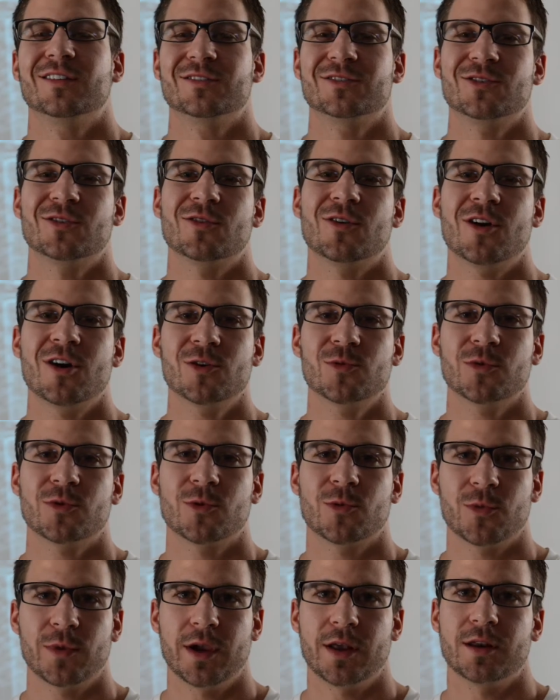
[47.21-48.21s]
So the
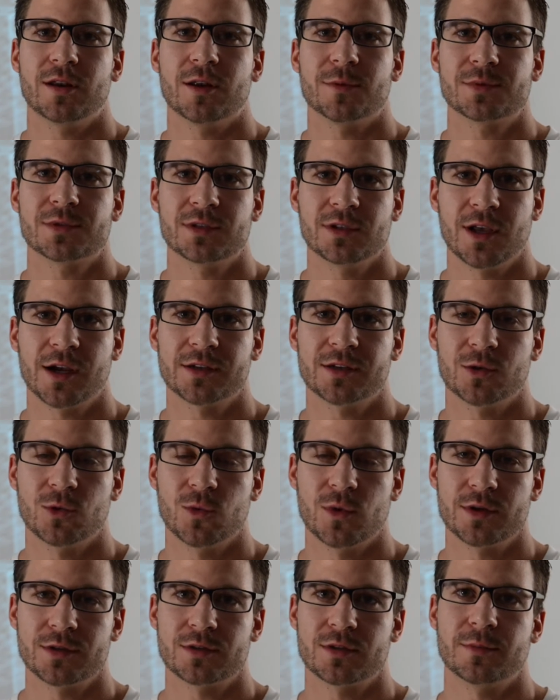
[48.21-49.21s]
hardware we ended up selecting
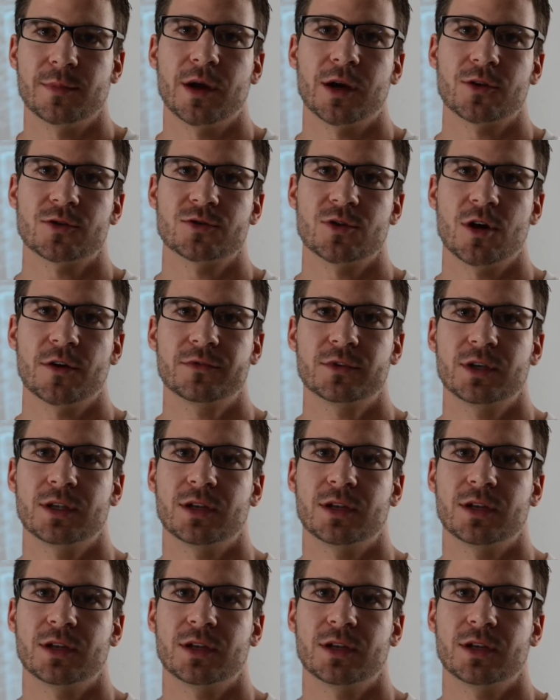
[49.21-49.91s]
was the Microsoft